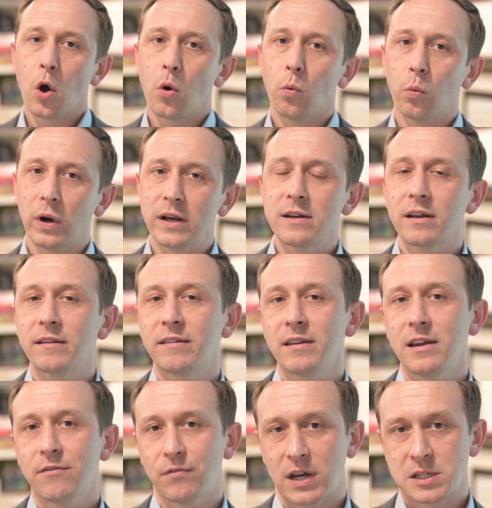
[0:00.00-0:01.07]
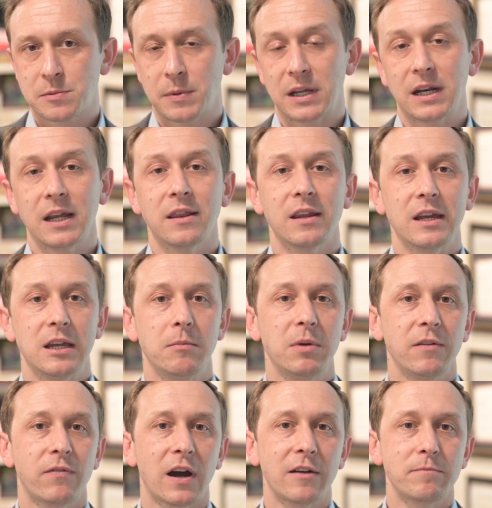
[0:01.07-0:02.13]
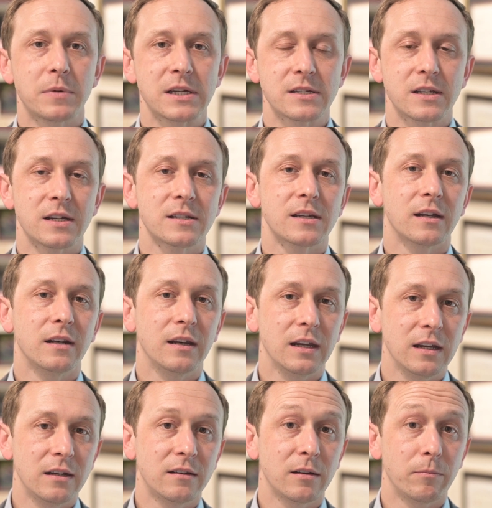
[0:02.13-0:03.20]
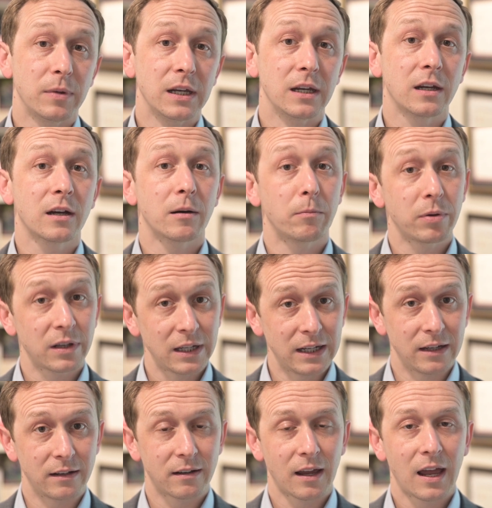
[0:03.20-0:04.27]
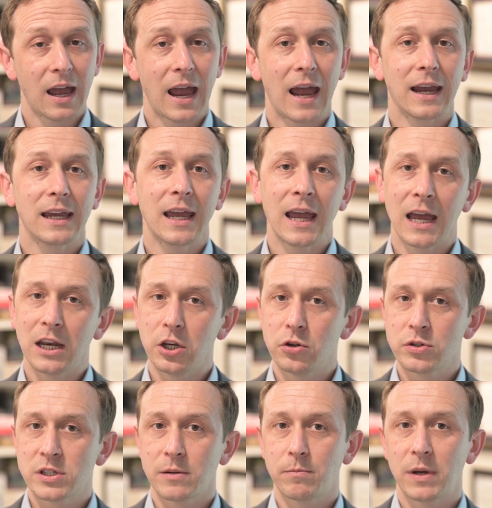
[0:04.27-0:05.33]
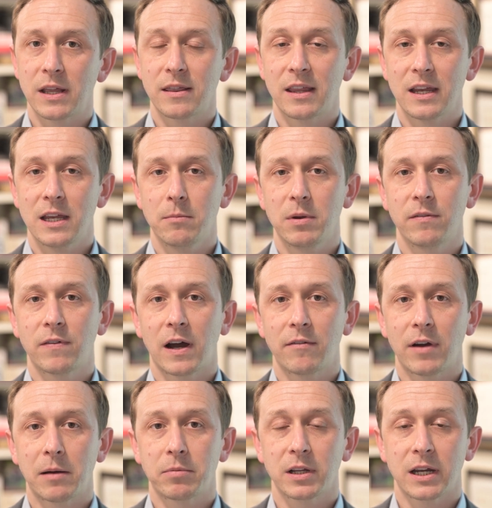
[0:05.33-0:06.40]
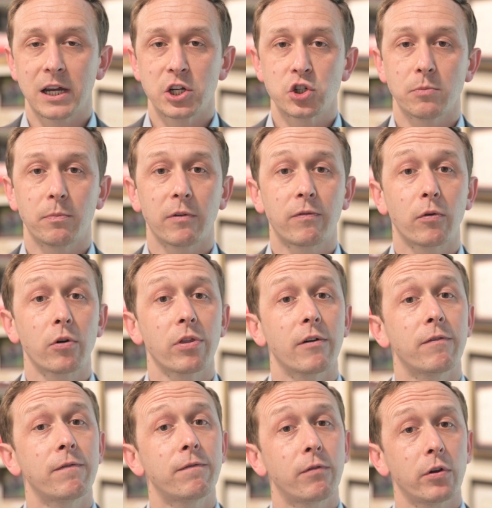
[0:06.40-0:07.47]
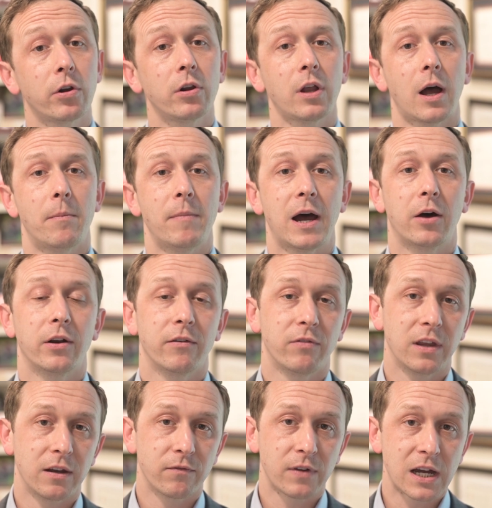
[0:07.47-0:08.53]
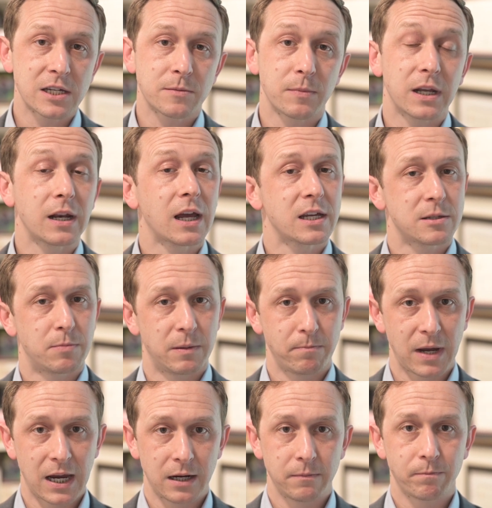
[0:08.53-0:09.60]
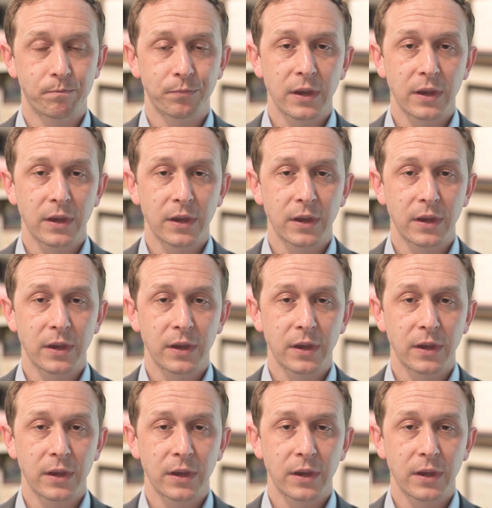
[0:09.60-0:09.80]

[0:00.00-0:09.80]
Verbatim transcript: When does the investment in the EB-5 business need to be complete? And can you submit the EB-5 application before the full amount of the investment has been made?